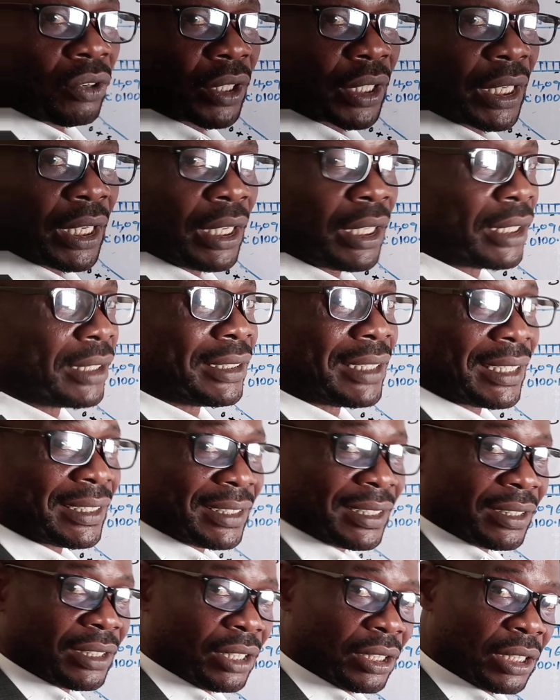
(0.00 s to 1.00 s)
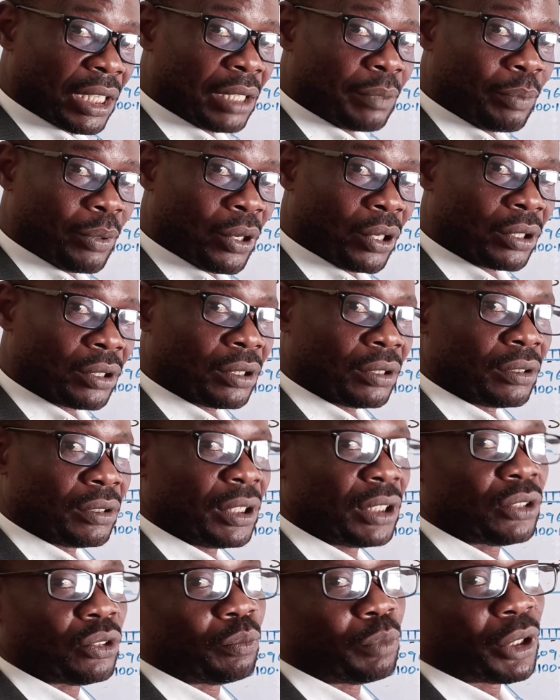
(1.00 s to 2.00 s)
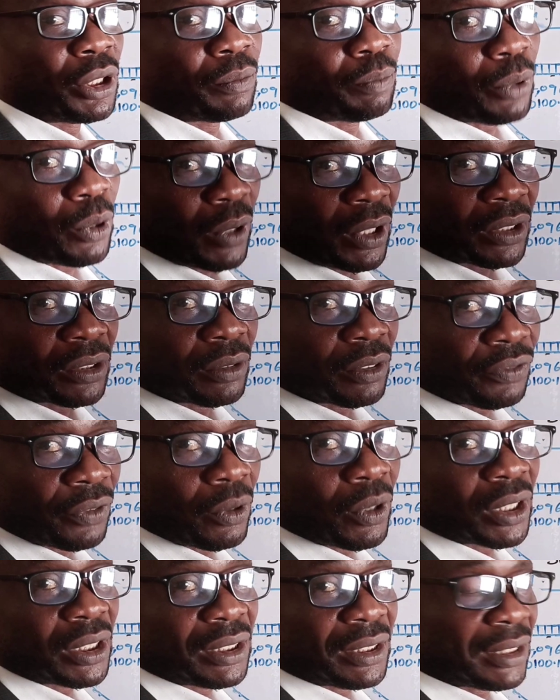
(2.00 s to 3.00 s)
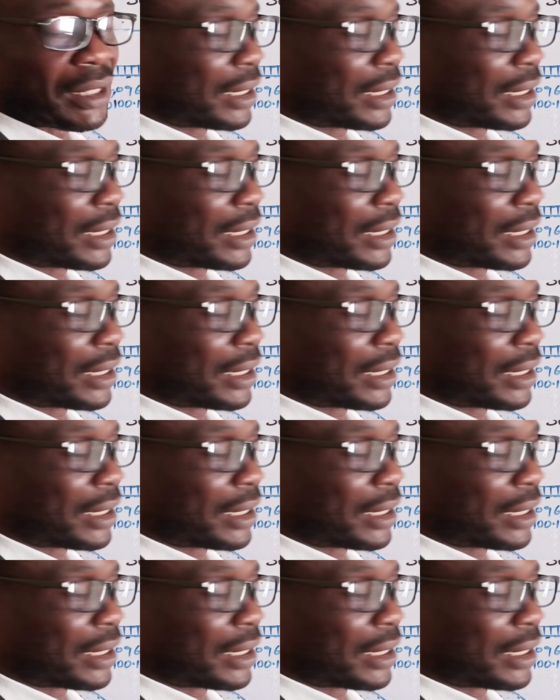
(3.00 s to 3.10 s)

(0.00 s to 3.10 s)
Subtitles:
Okay, designated port need to be in forwarding